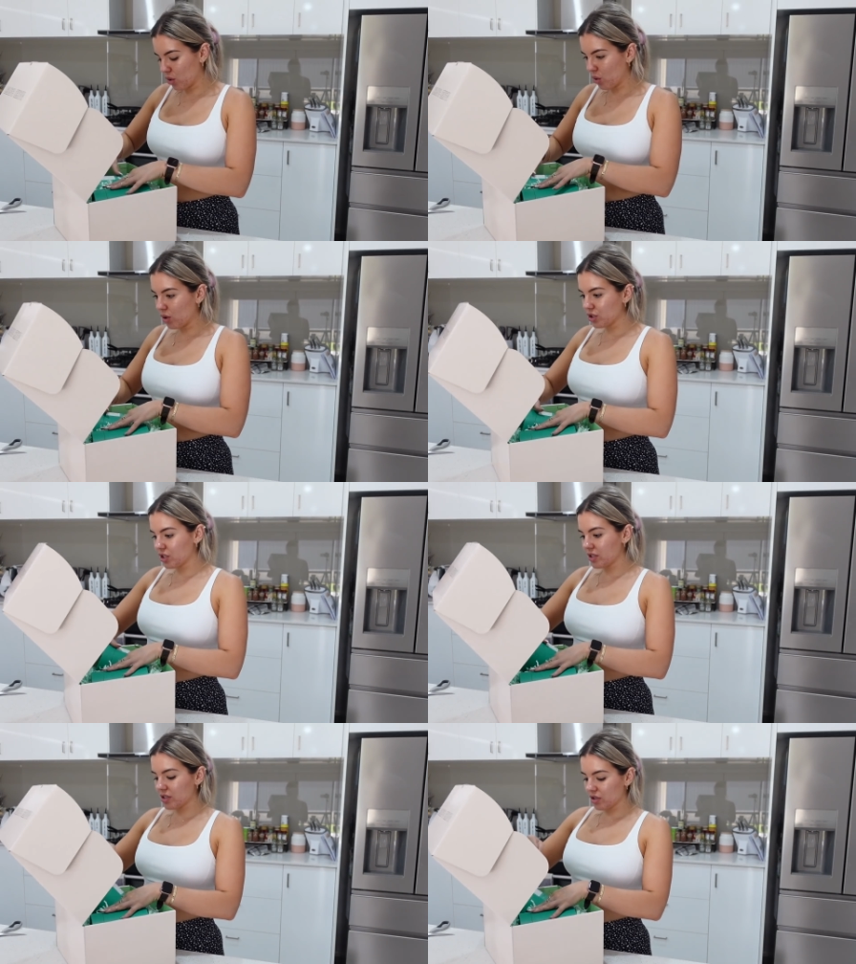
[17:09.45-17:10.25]

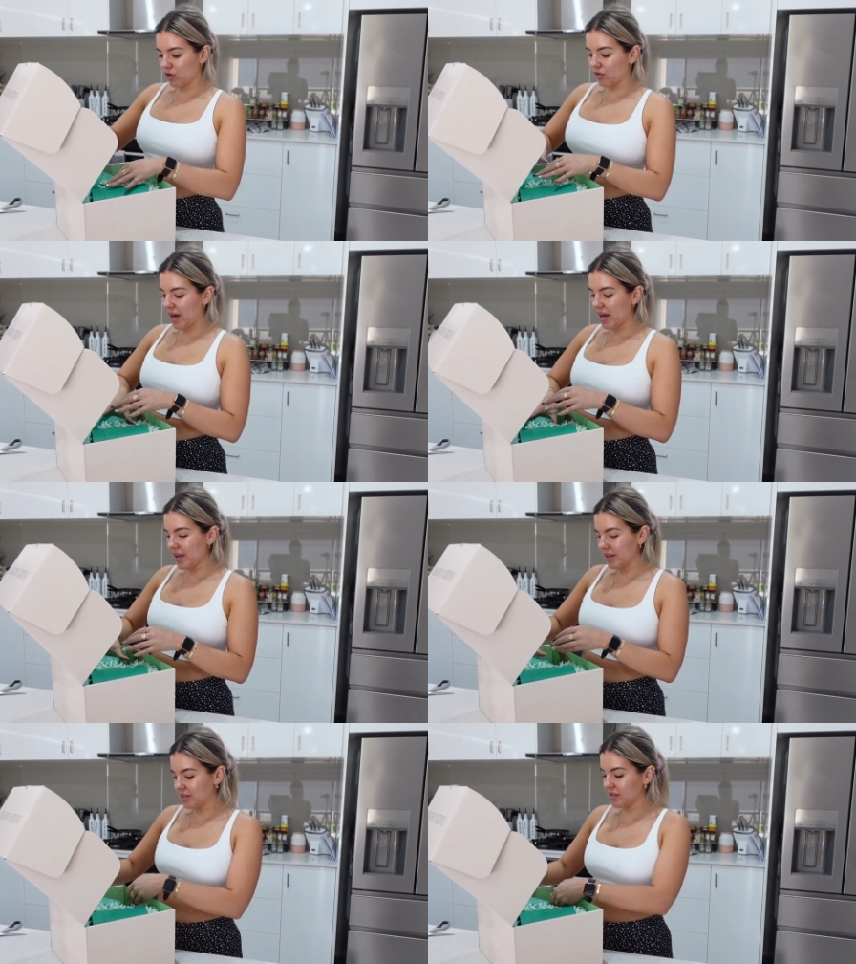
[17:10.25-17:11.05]
gorgeous
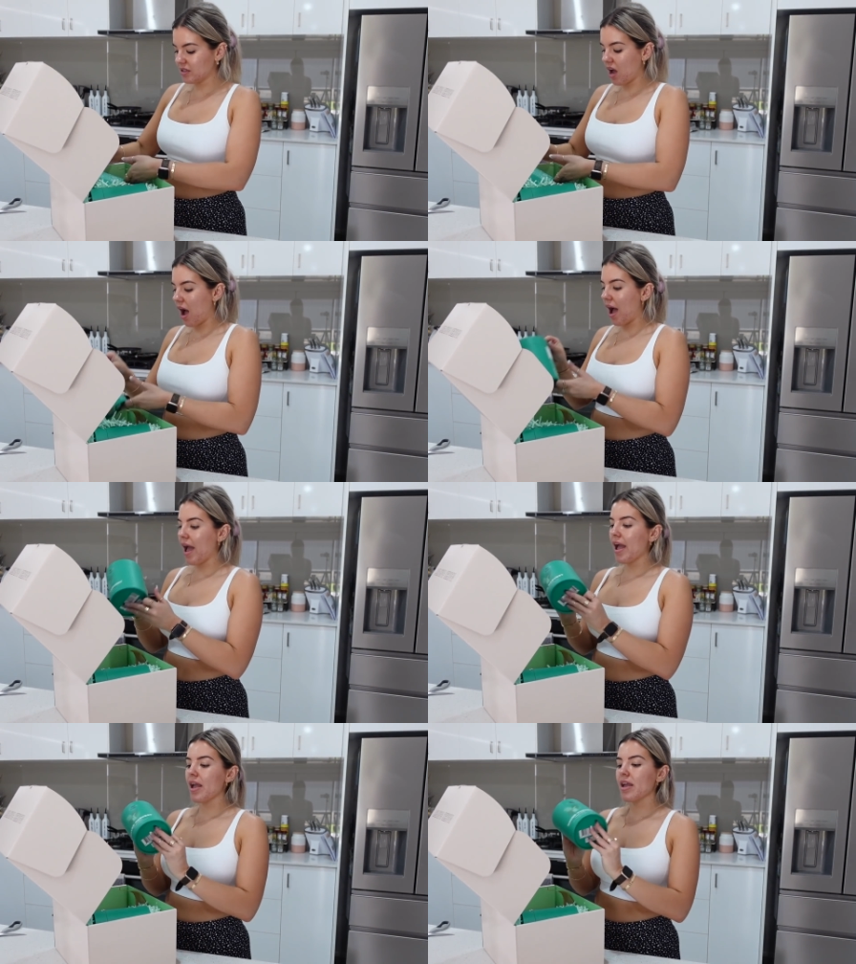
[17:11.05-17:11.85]
greens.
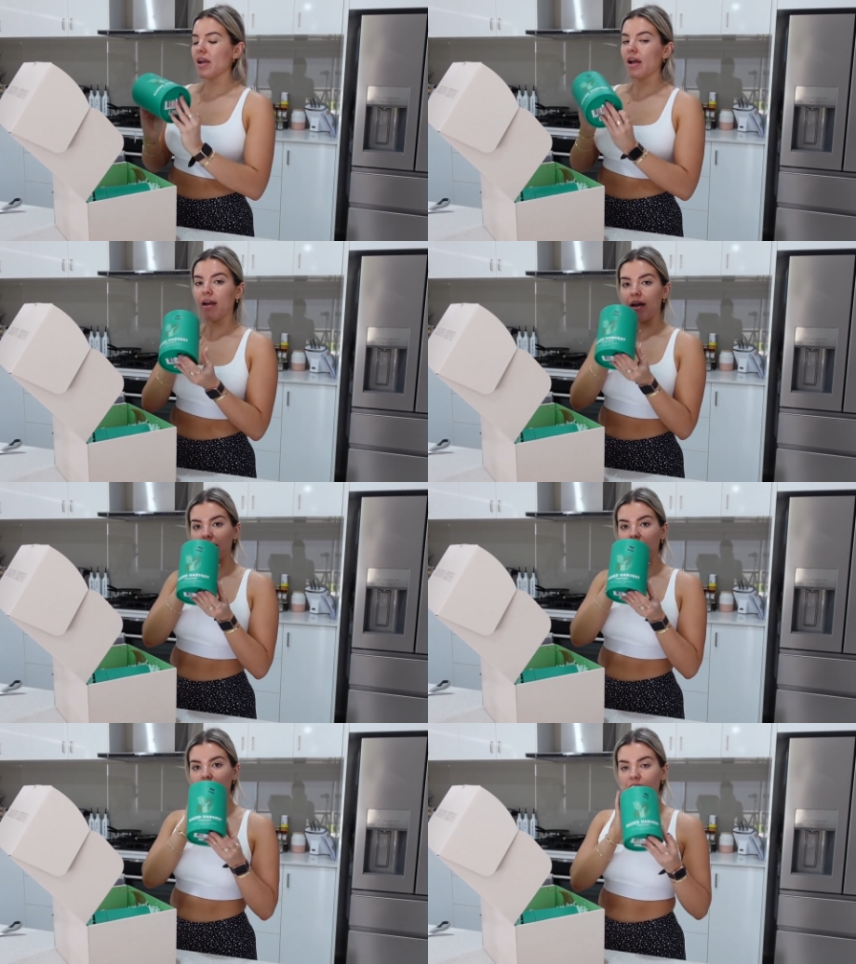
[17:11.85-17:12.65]
I
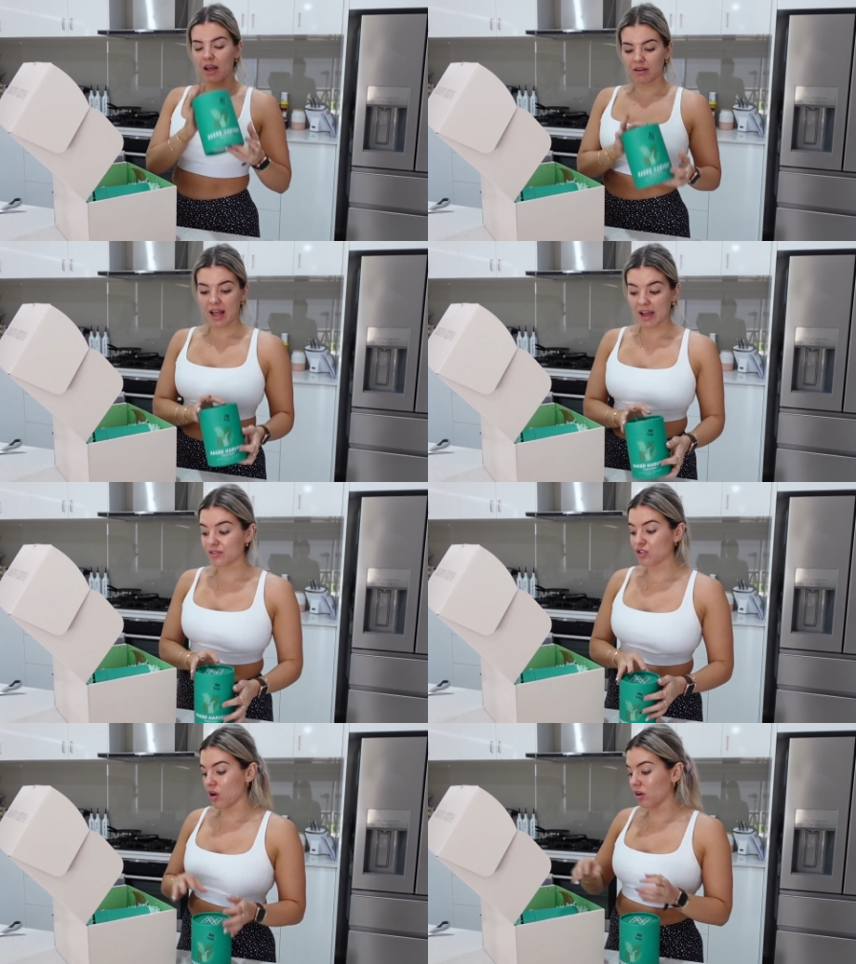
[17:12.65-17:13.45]
have
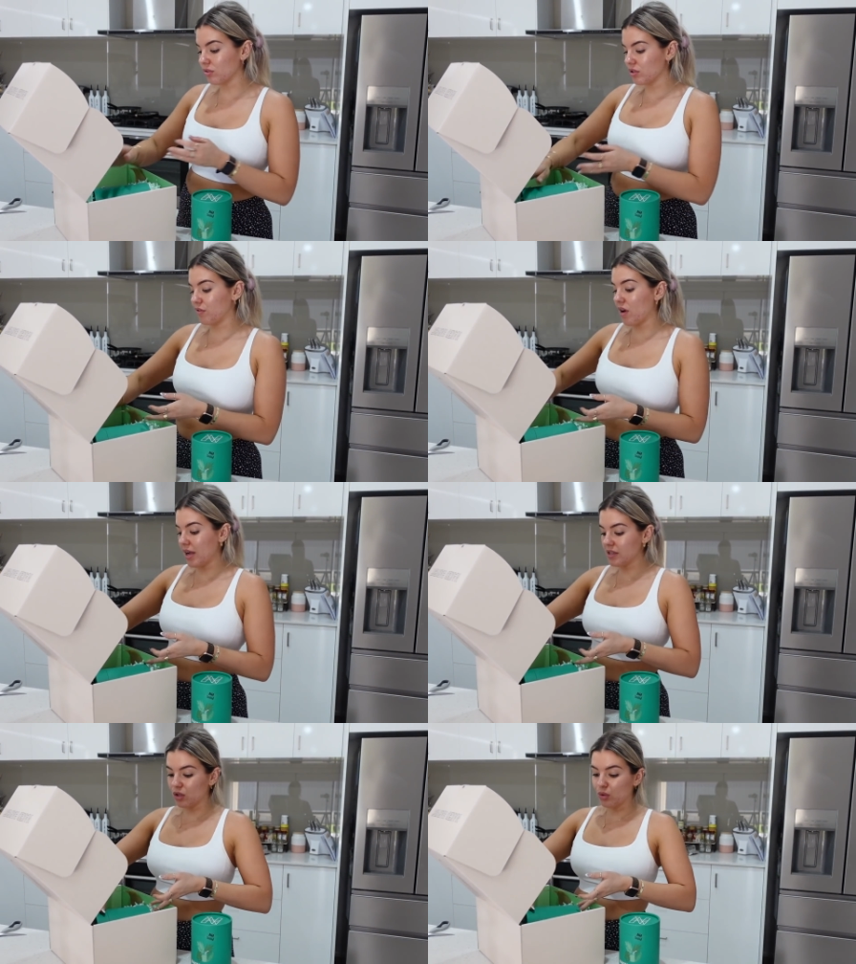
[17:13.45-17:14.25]
struggled to
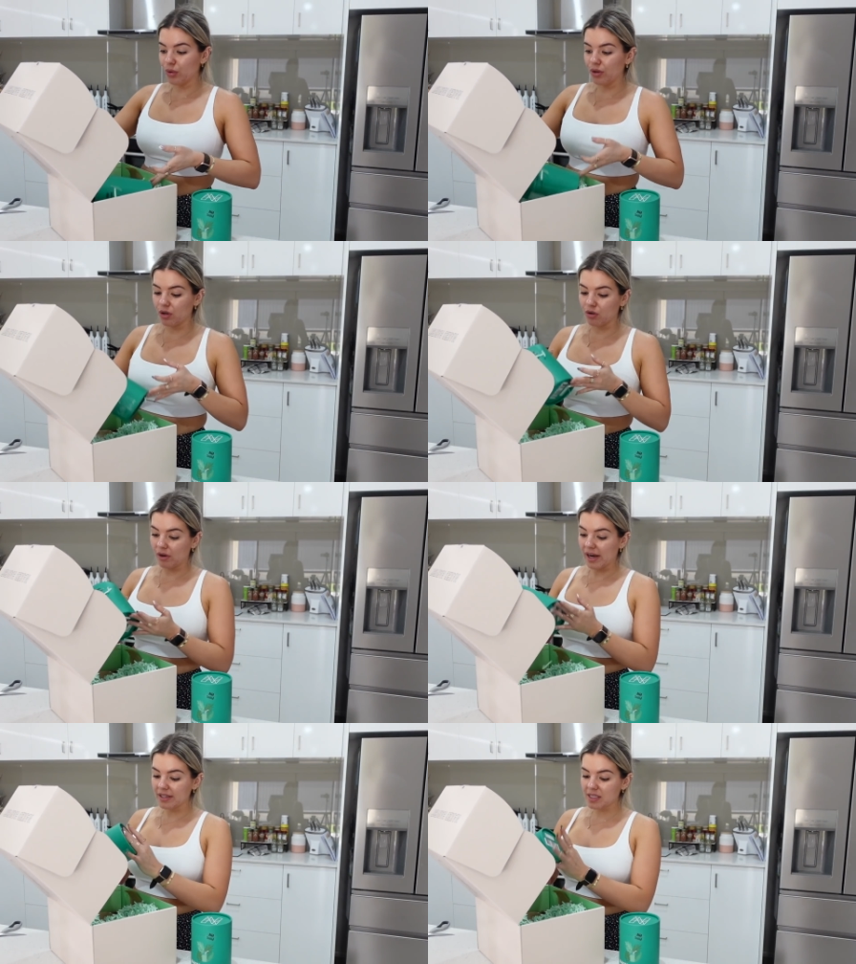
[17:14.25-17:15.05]
find a good
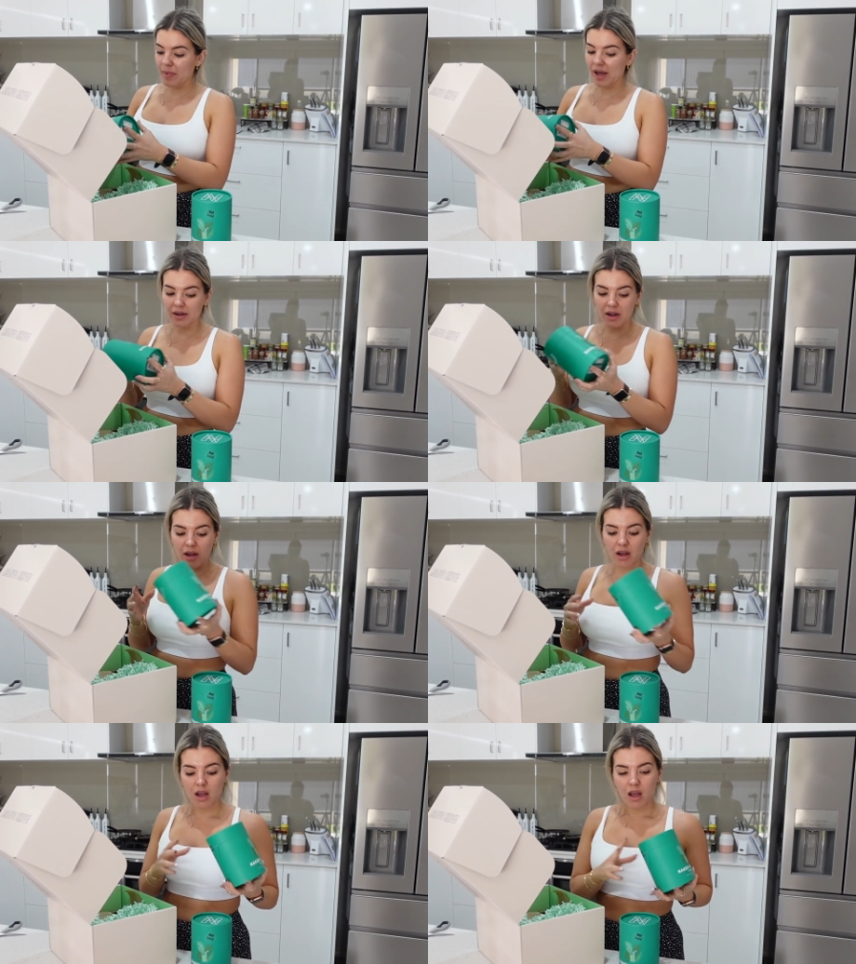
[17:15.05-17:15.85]
greens
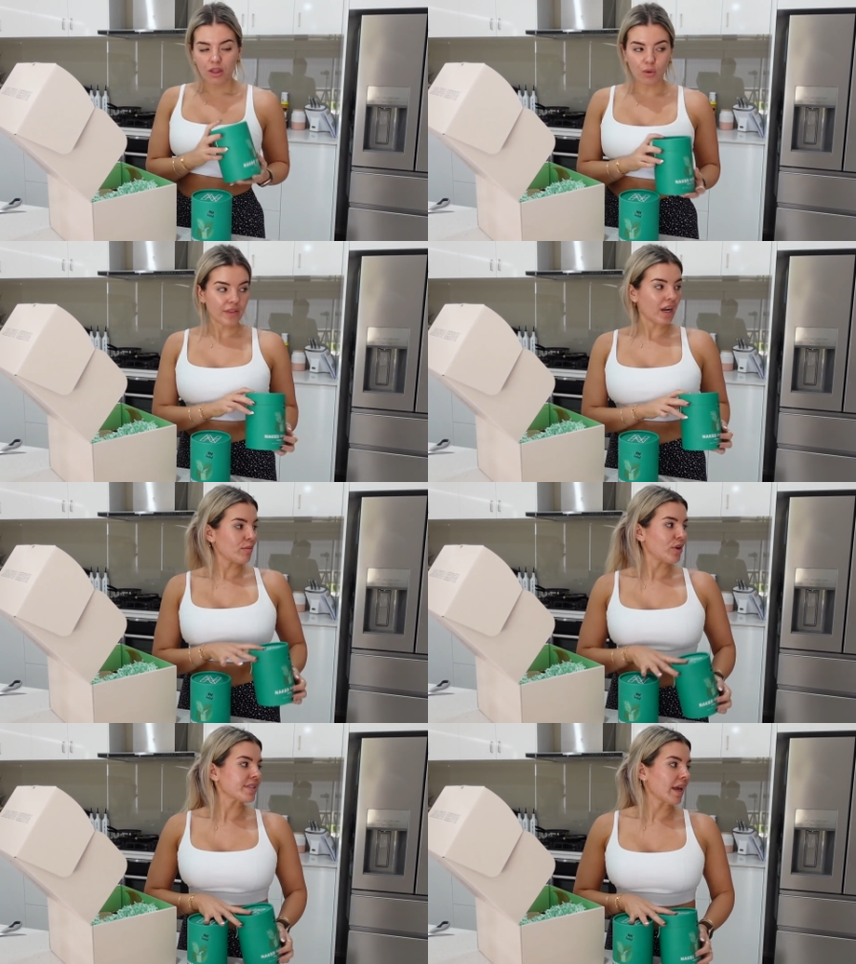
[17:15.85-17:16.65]
powder. The one that
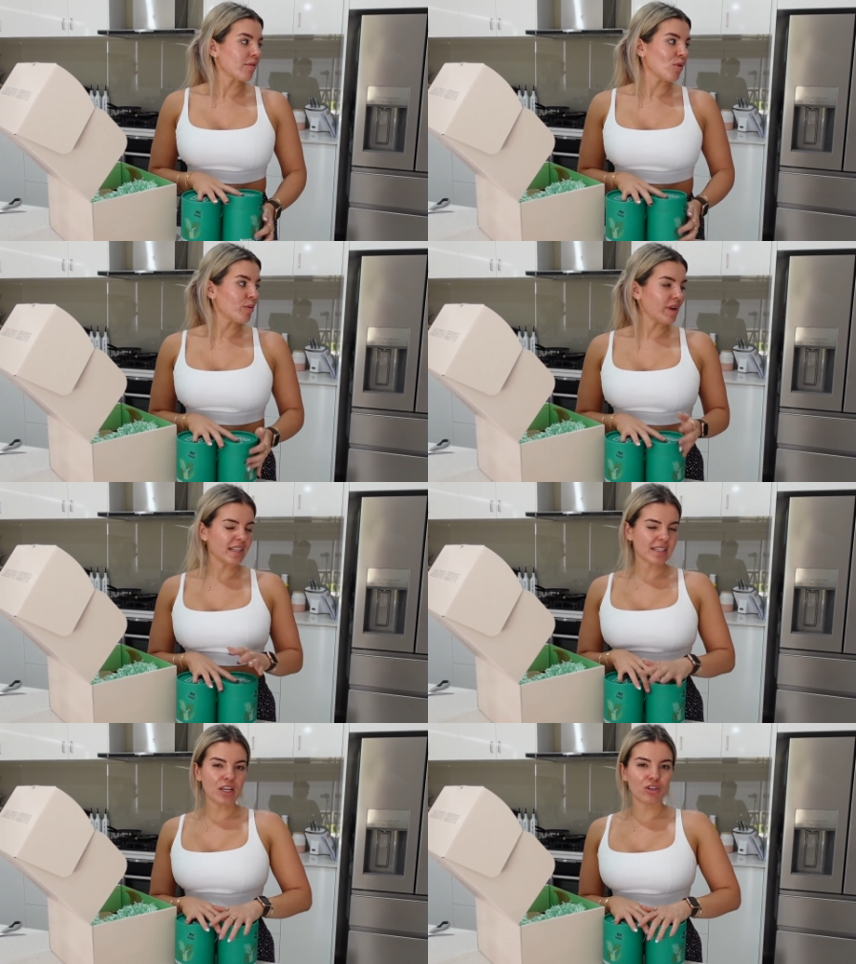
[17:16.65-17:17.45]
I'm using at the moment
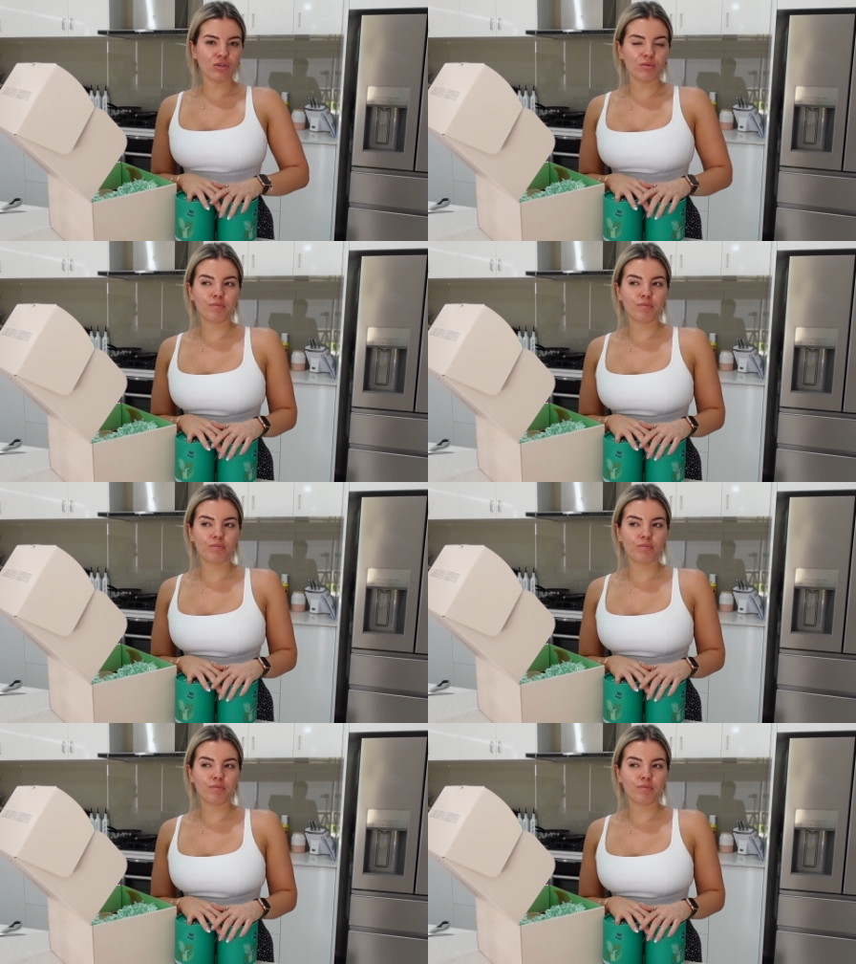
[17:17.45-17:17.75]
is that